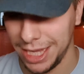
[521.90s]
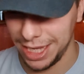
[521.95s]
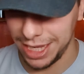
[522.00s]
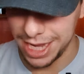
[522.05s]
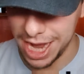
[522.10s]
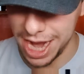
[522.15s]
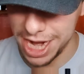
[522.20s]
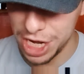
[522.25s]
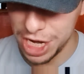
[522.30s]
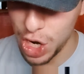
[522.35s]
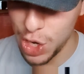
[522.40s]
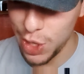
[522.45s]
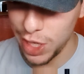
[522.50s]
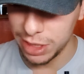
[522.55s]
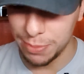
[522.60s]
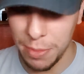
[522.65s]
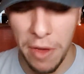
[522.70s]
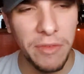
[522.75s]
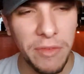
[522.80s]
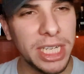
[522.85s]
I know that's
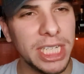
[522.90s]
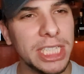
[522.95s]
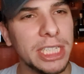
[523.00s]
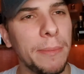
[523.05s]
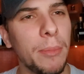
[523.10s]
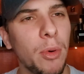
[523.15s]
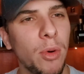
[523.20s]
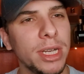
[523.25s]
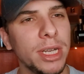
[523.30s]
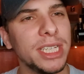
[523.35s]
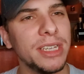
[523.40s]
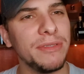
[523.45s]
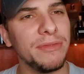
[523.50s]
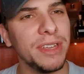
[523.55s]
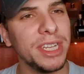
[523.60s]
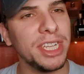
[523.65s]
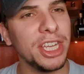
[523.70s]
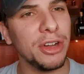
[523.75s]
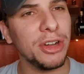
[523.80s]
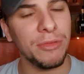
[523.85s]
a bit of a disappointing
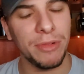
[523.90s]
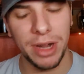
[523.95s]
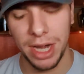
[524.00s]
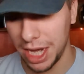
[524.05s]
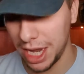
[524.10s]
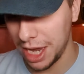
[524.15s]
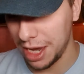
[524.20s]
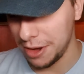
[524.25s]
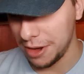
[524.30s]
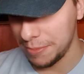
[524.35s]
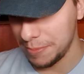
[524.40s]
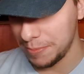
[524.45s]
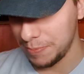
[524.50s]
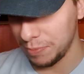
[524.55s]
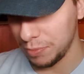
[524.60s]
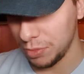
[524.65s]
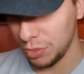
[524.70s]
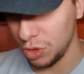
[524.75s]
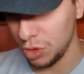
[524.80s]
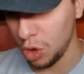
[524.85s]
video, really.
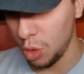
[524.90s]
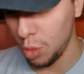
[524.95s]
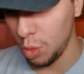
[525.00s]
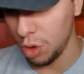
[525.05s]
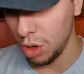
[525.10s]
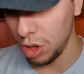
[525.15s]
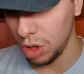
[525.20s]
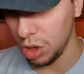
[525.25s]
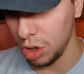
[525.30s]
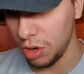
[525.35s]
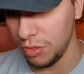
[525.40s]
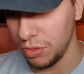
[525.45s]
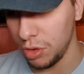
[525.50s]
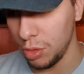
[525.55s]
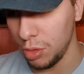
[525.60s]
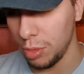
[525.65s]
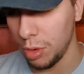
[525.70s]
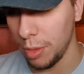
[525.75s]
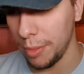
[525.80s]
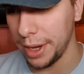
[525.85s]
Not what a lot of you
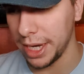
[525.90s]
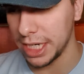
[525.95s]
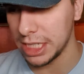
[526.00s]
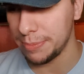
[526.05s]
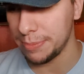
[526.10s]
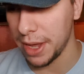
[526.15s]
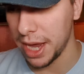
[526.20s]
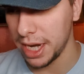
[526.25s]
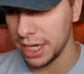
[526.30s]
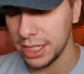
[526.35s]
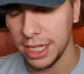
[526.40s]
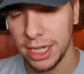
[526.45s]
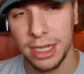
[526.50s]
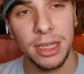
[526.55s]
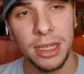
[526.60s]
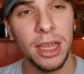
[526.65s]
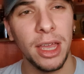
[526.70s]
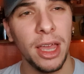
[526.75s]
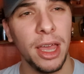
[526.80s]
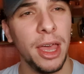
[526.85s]
were probably
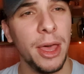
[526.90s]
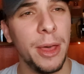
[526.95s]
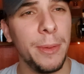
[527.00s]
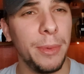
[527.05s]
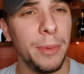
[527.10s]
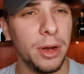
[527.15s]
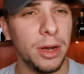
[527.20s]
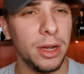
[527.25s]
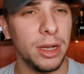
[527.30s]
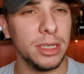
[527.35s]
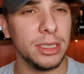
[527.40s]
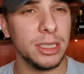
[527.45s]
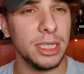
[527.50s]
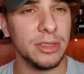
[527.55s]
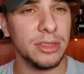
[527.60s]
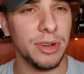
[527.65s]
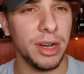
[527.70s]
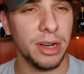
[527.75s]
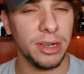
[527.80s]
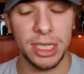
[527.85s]
expecting, because this
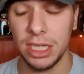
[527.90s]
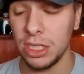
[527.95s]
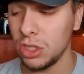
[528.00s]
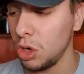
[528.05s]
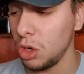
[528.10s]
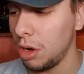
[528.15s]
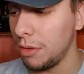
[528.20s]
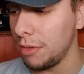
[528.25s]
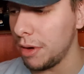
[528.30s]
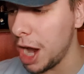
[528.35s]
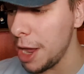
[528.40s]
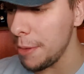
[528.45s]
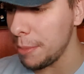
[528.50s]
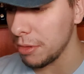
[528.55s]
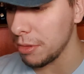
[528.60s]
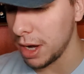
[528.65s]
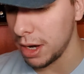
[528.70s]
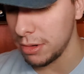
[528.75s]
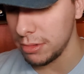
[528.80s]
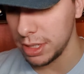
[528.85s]
fragrance has a lot of hype
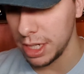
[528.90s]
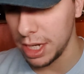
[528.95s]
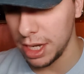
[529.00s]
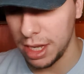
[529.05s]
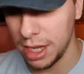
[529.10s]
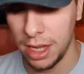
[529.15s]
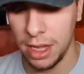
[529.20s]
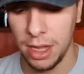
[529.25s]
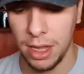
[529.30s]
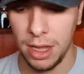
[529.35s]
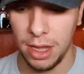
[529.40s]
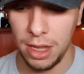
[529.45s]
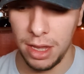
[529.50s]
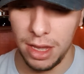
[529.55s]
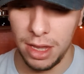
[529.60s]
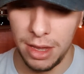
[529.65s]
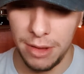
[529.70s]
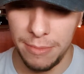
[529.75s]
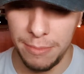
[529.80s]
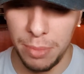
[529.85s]
around it.
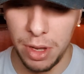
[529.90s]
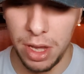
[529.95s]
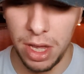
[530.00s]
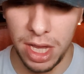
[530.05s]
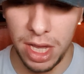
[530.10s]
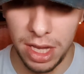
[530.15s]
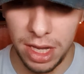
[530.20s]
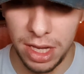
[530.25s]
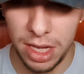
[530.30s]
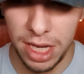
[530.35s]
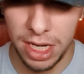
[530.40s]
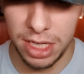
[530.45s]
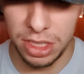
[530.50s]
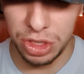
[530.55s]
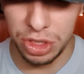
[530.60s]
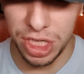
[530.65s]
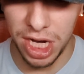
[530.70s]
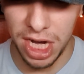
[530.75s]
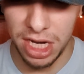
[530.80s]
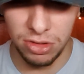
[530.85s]
But in
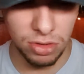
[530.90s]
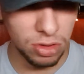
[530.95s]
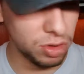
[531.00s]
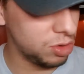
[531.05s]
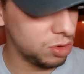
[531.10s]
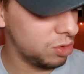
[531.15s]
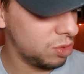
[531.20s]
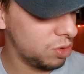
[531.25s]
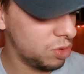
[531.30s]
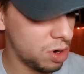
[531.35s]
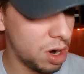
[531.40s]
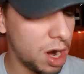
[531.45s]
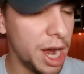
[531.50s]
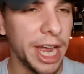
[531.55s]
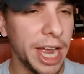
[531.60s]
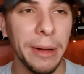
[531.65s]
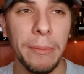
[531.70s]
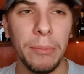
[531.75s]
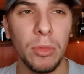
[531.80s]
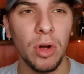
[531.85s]
general,
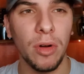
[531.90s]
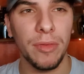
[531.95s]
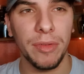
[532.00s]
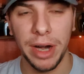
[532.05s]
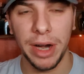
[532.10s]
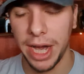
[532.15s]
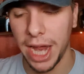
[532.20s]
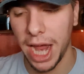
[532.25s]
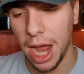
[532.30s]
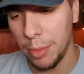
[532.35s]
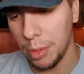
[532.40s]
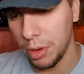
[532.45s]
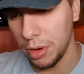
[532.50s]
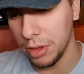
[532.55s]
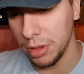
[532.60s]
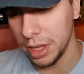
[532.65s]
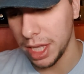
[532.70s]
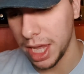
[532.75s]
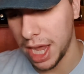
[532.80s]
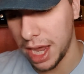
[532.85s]
I am not very happy
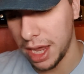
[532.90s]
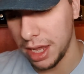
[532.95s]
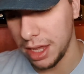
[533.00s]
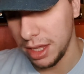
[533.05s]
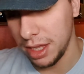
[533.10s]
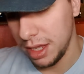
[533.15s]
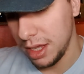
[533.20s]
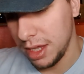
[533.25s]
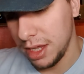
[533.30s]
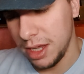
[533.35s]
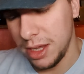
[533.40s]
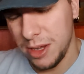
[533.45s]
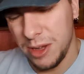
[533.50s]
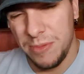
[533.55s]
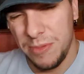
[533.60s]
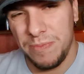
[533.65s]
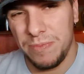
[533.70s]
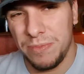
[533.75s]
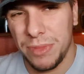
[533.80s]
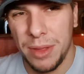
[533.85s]
with that.
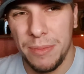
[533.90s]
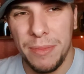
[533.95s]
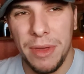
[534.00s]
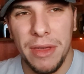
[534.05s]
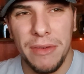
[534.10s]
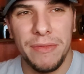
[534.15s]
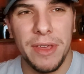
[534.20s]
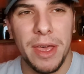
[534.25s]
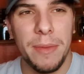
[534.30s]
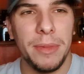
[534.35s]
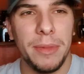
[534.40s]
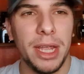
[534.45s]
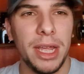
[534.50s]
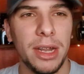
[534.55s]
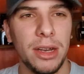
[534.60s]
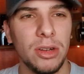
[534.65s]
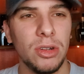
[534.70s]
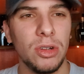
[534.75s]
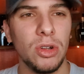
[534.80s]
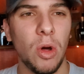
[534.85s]
Bit
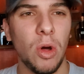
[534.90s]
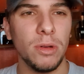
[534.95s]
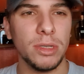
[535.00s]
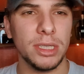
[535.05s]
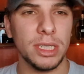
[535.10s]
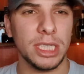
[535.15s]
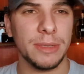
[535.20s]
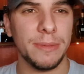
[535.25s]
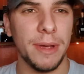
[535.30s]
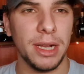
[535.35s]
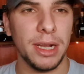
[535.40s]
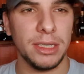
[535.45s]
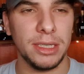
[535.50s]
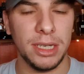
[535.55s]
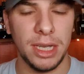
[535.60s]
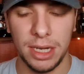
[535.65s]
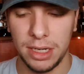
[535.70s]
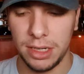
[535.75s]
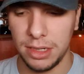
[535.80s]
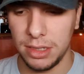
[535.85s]
feminine, not what I was
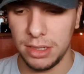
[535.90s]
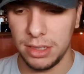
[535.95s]
expecting.